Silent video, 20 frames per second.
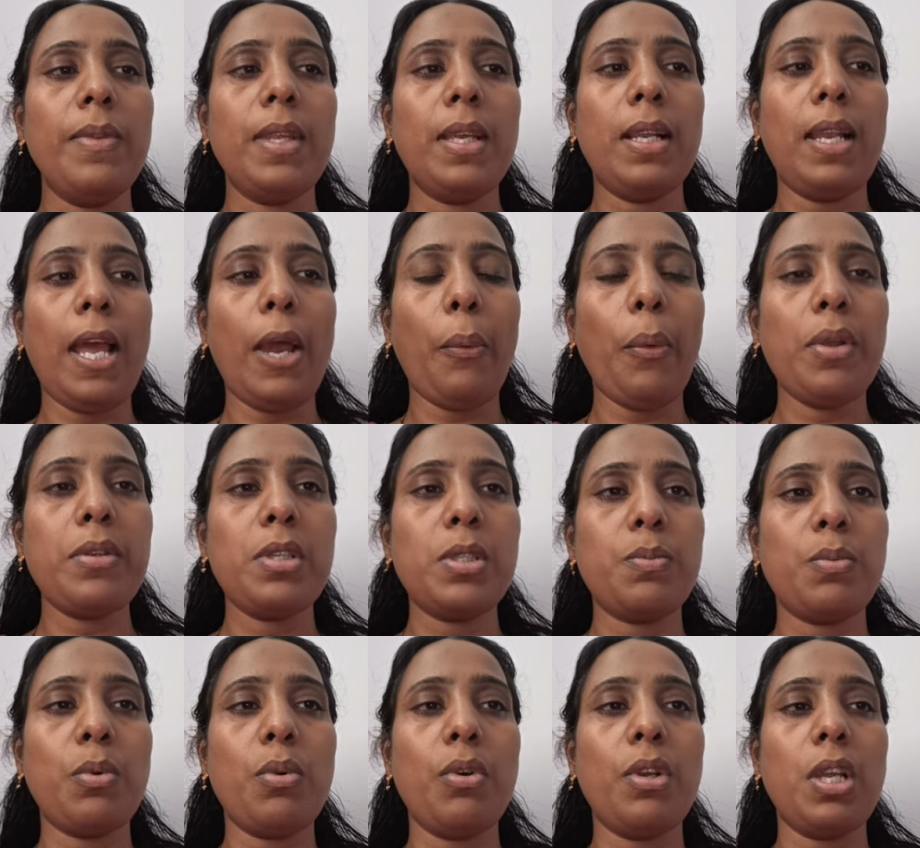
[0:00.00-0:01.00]
languages
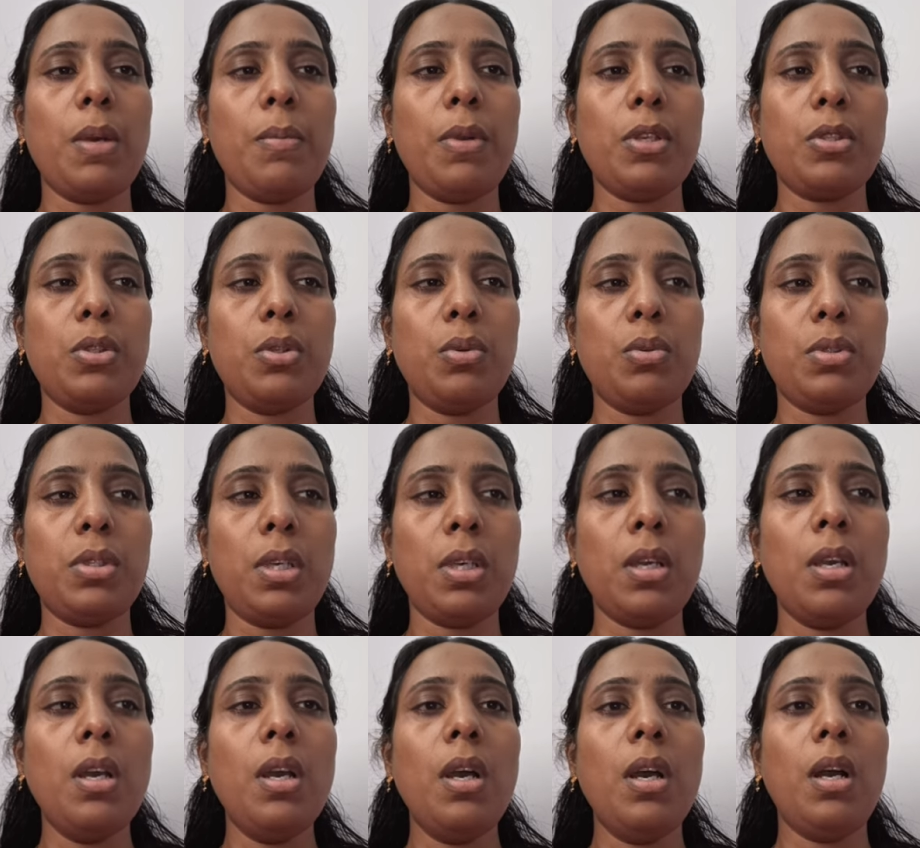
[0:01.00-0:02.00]
programming is using,
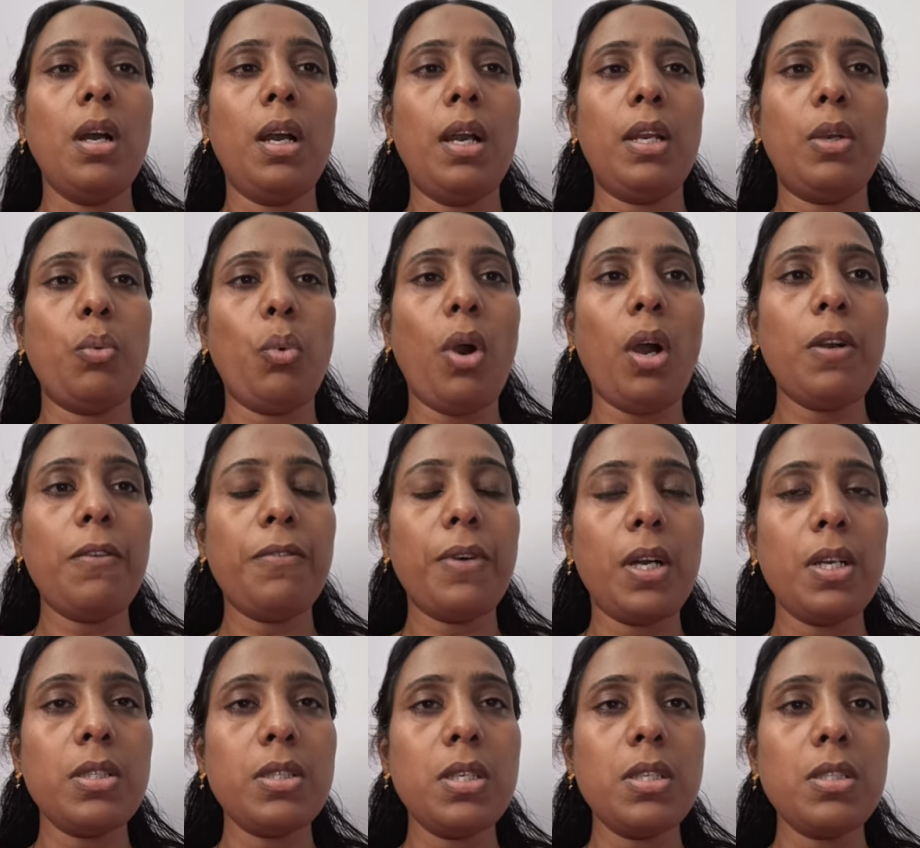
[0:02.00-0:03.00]
and what
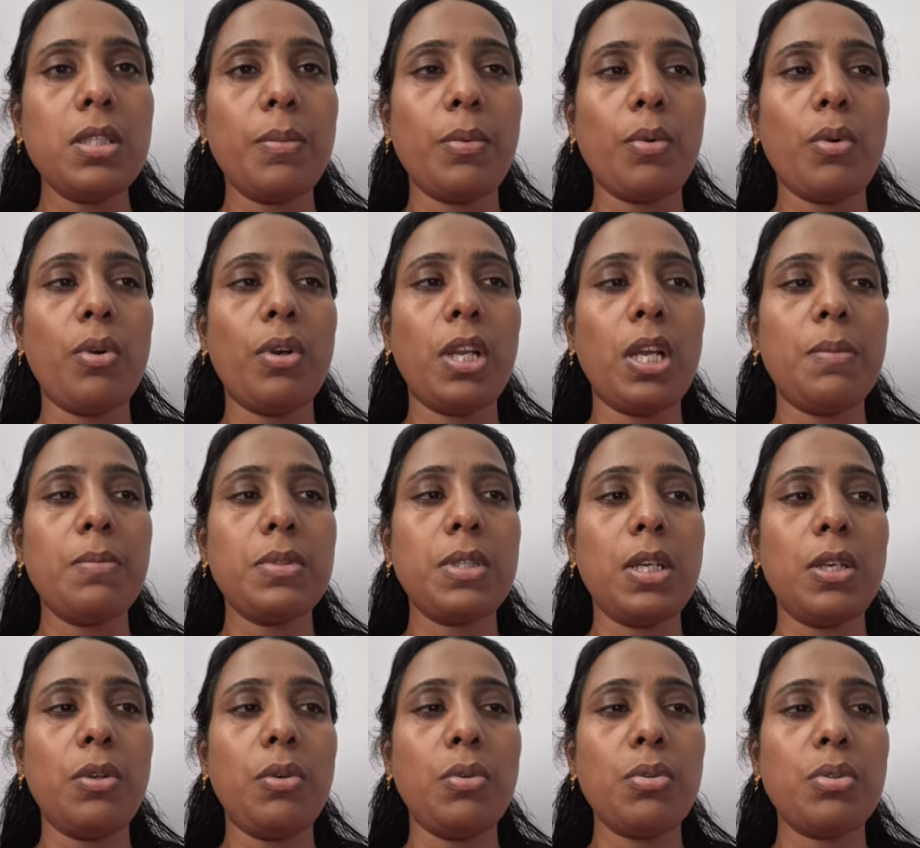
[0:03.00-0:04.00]
functions the programs are
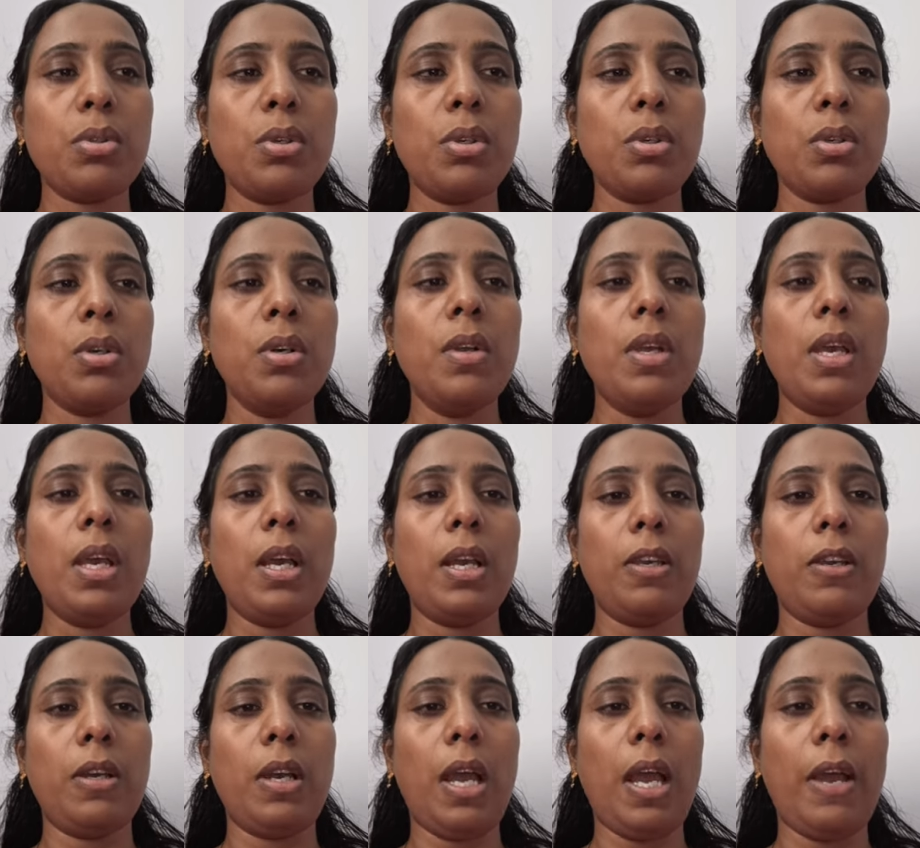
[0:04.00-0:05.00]
used to
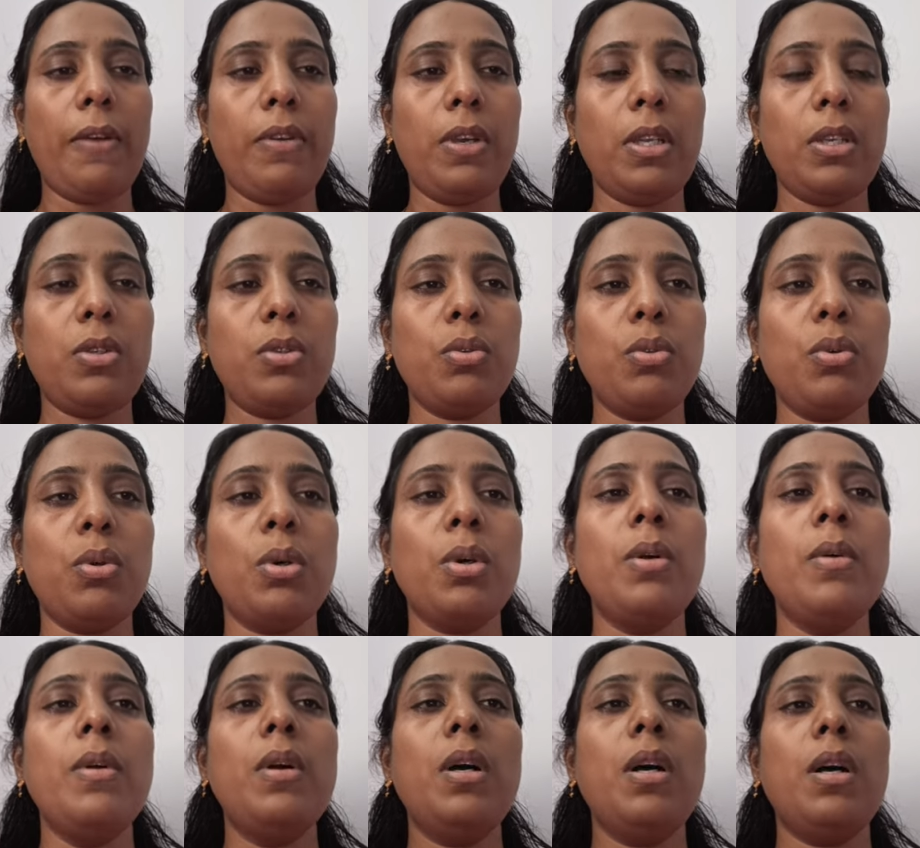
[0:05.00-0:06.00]
having to
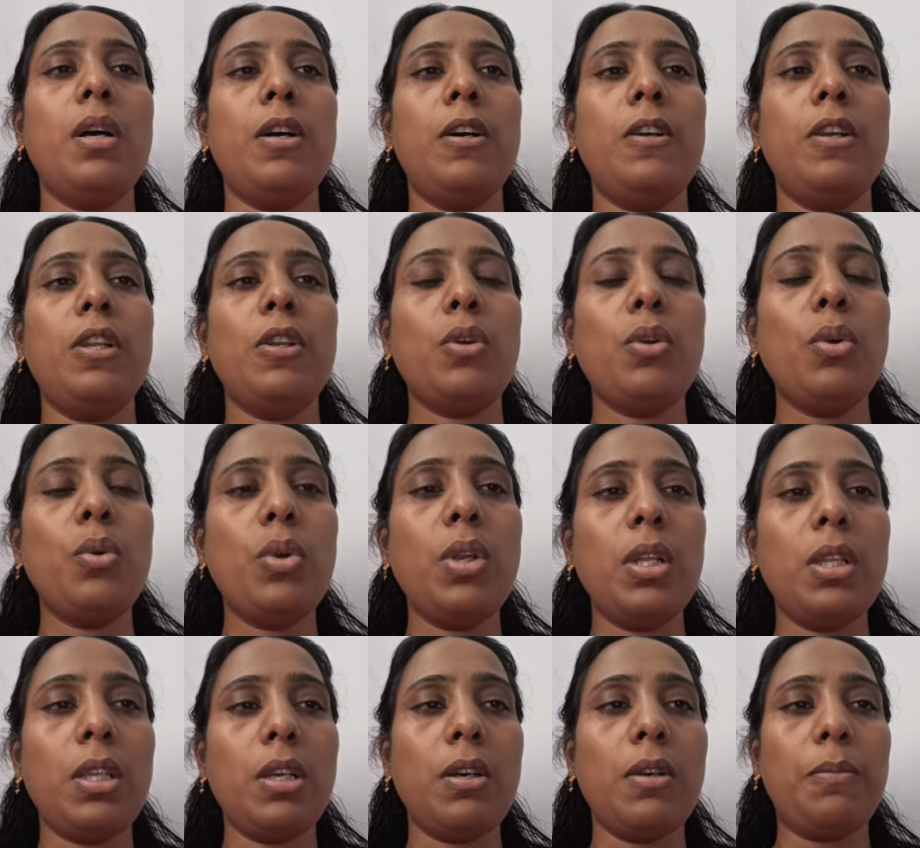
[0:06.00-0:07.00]
include
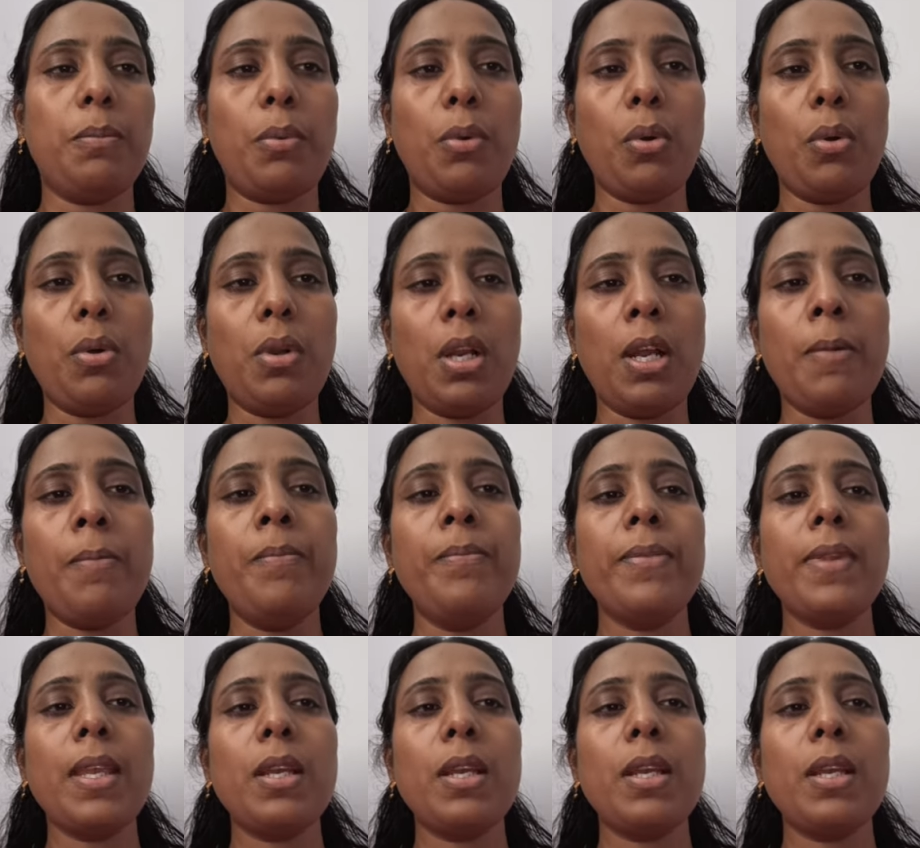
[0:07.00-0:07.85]
in the program.